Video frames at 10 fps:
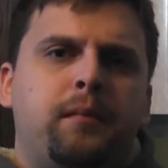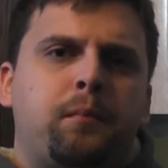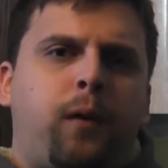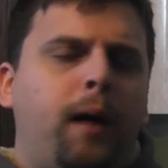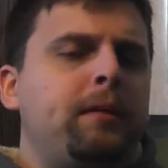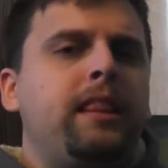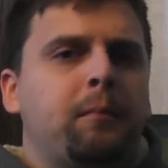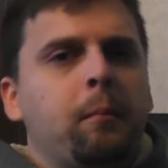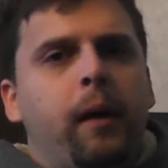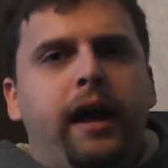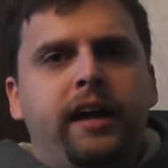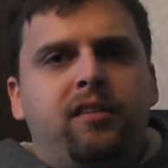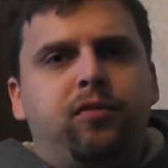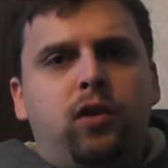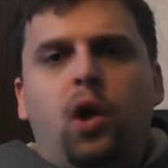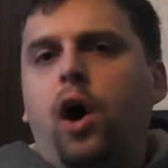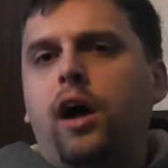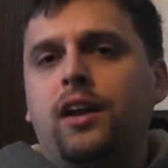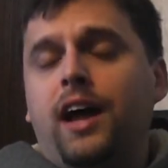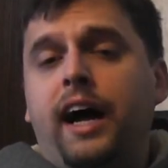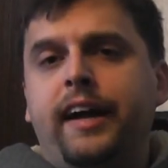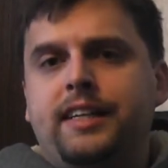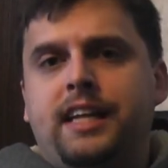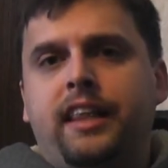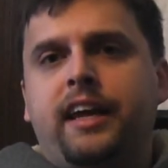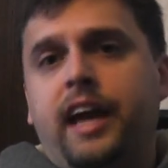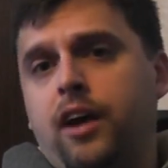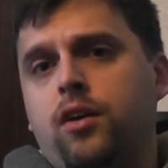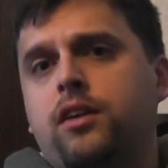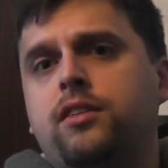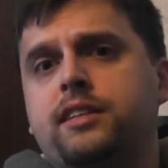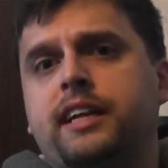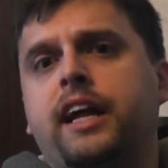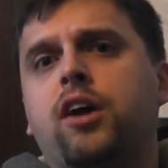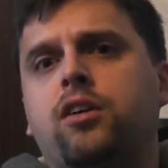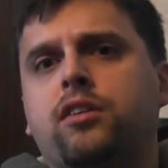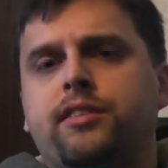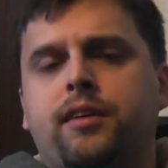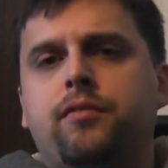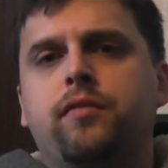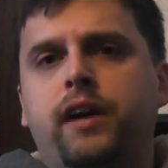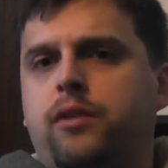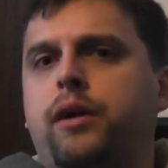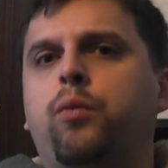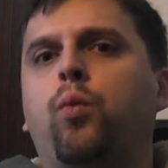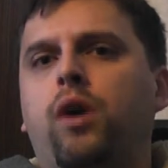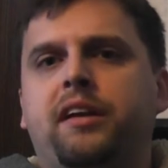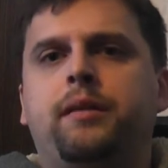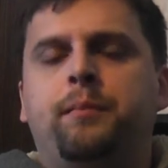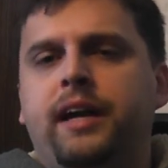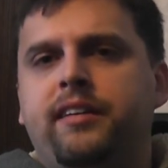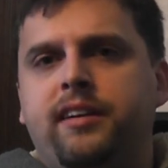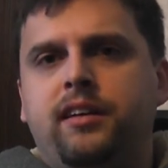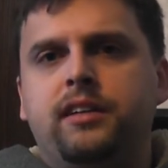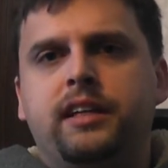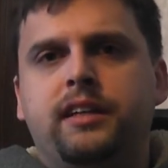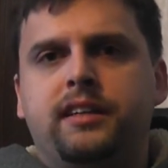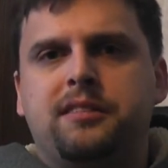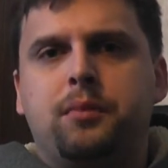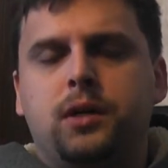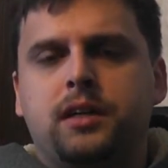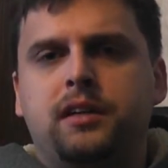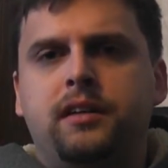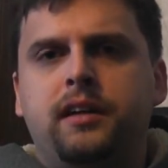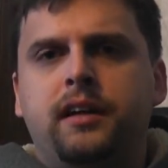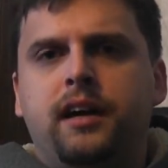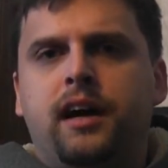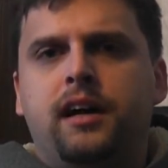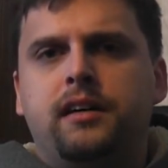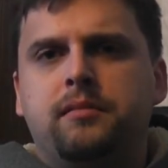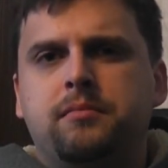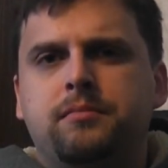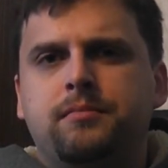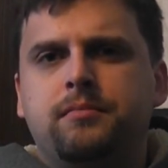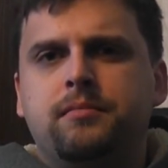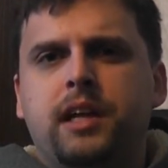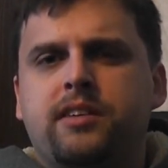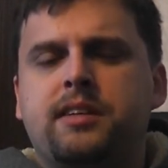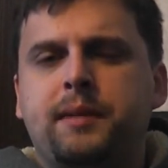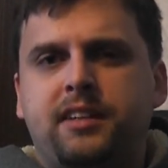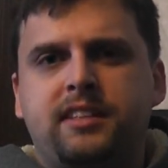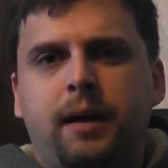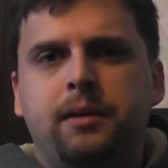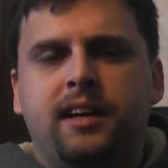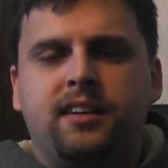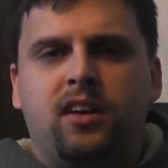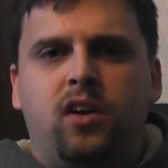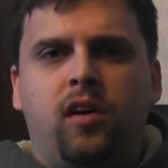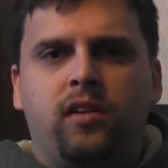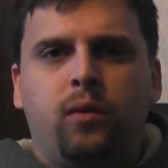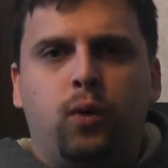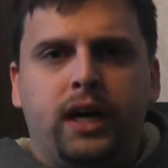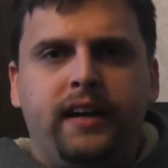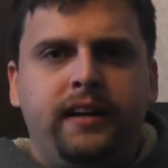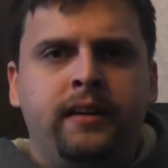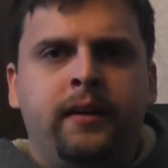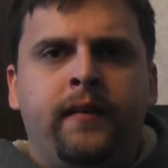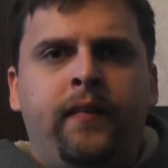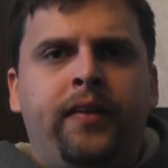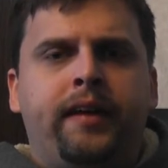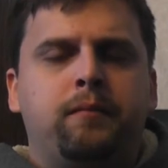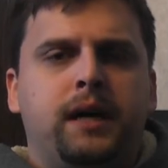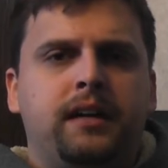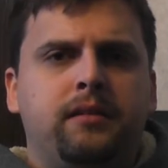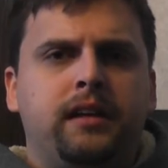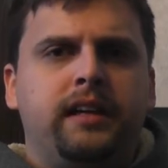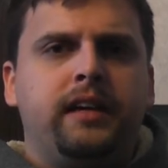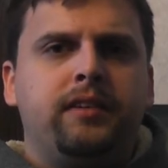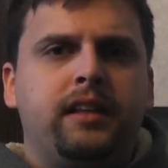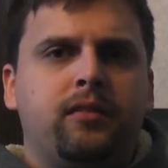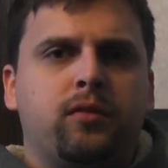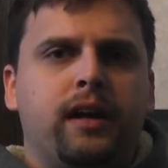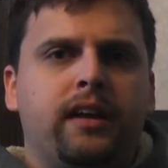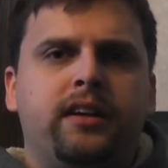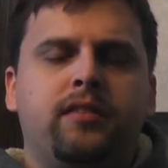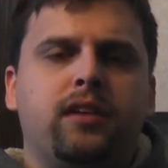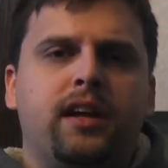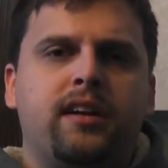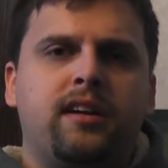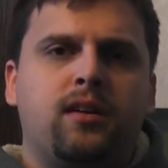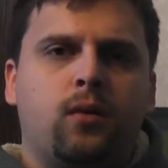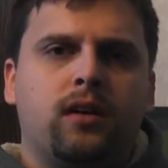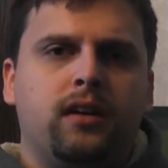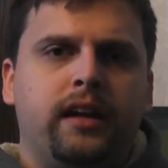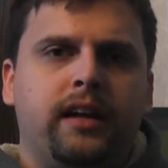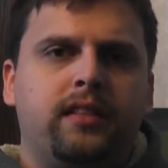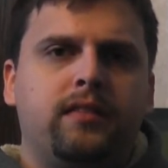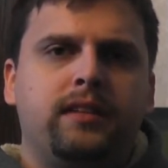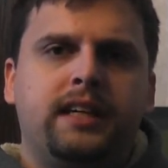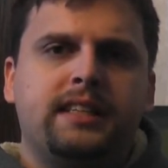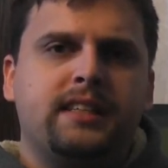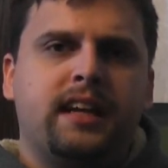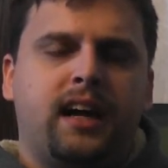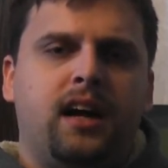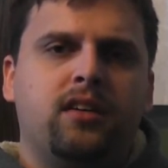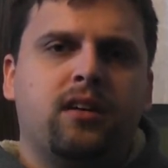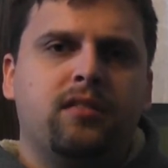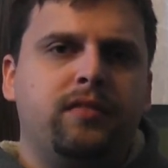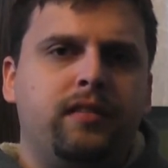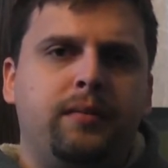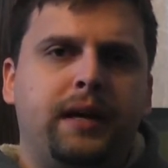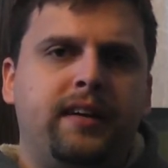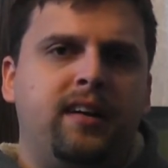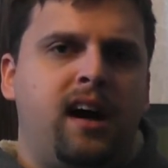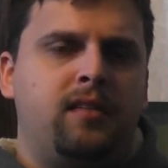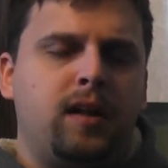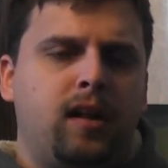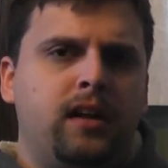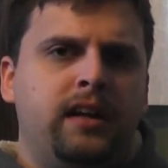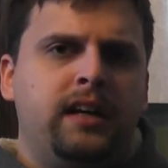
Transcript: Probably the main flaw lies in the characters. The characters are very one-dimensional in this book. There's some exceptions along the way, but given the relatively short length of this, it's like a 150-page novel,